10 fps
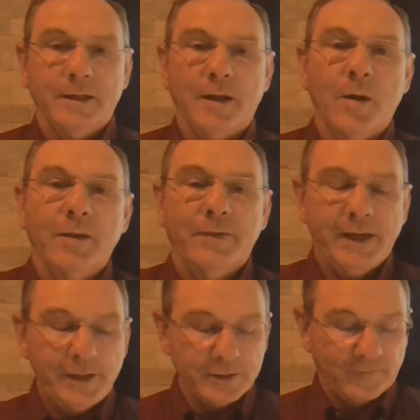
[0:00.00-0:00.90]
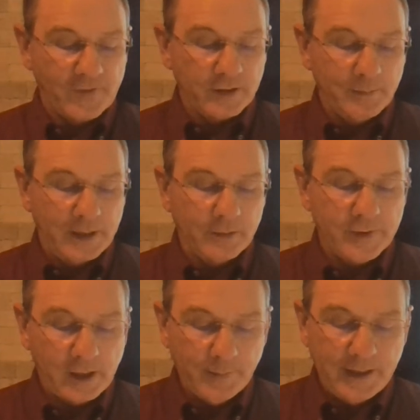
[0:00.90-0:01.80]
All of these are fundamental
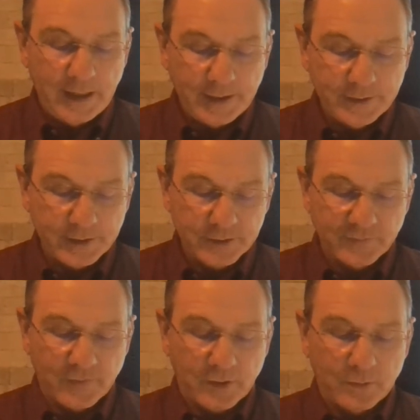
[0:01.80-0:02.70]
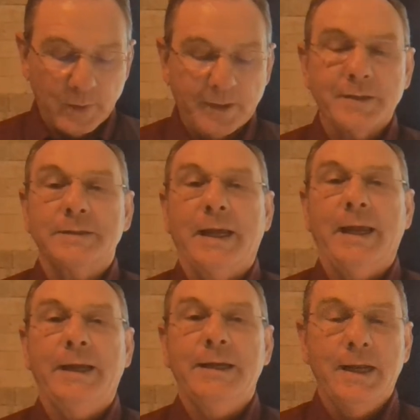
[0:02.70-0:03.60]
recommendations for well
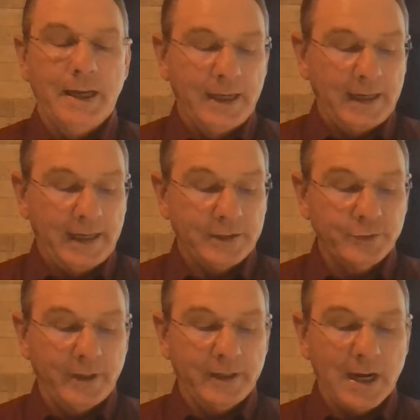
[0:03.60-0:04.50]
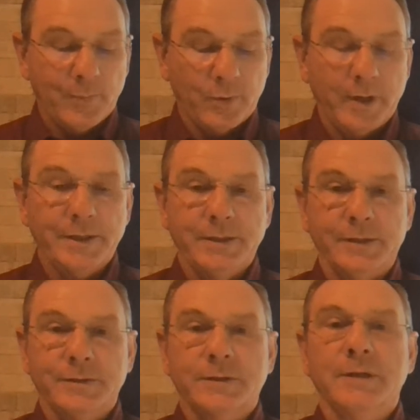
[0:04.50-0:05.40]
design and drilling
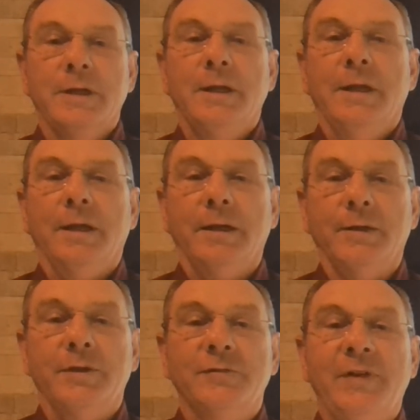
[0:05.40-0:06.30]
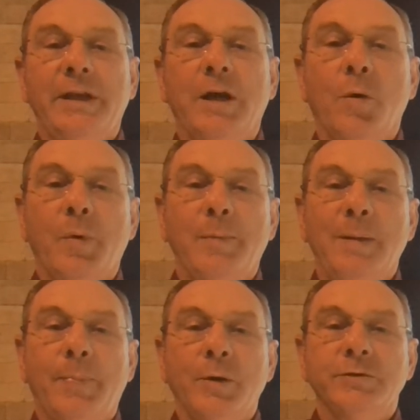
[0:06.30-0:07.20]
operations. This video will be
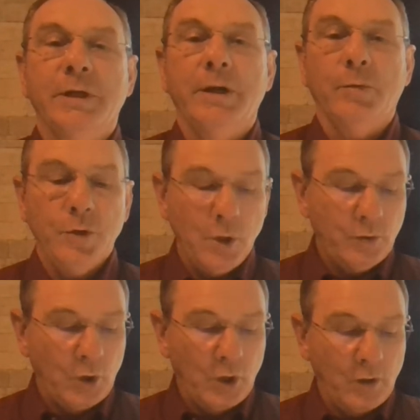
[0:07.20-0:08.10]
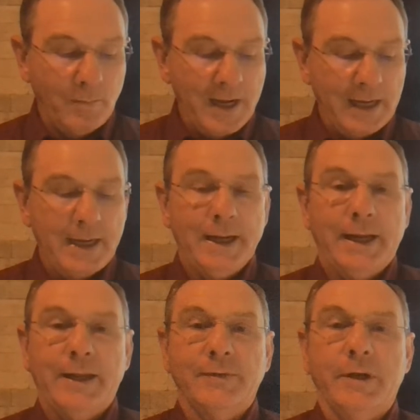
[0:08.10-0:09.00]
posted on YouTube,
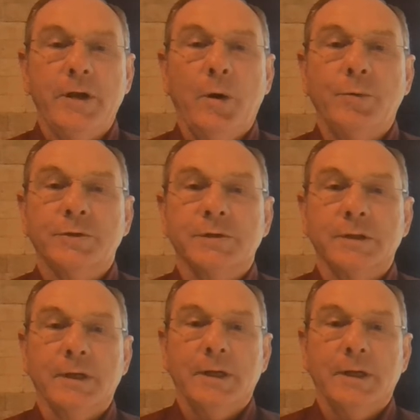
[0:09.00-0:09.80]
and the notes